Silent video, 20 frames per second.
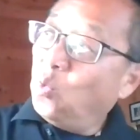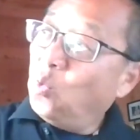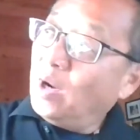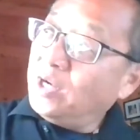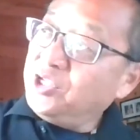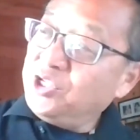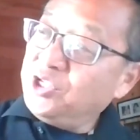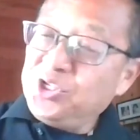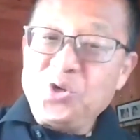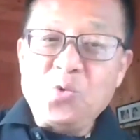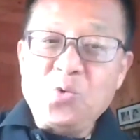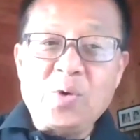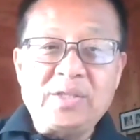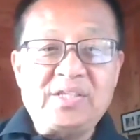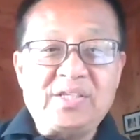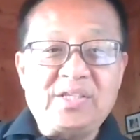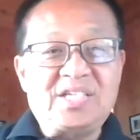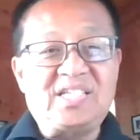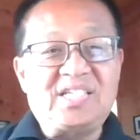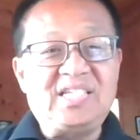What do you
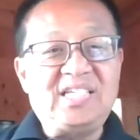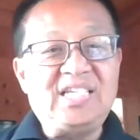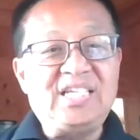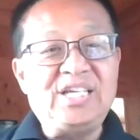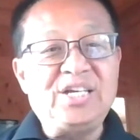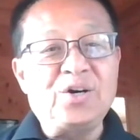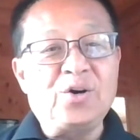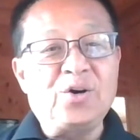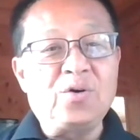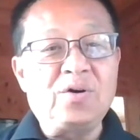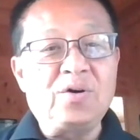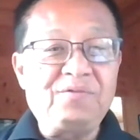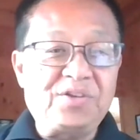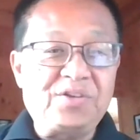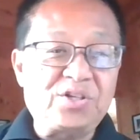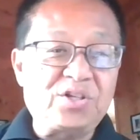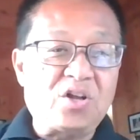want the CEO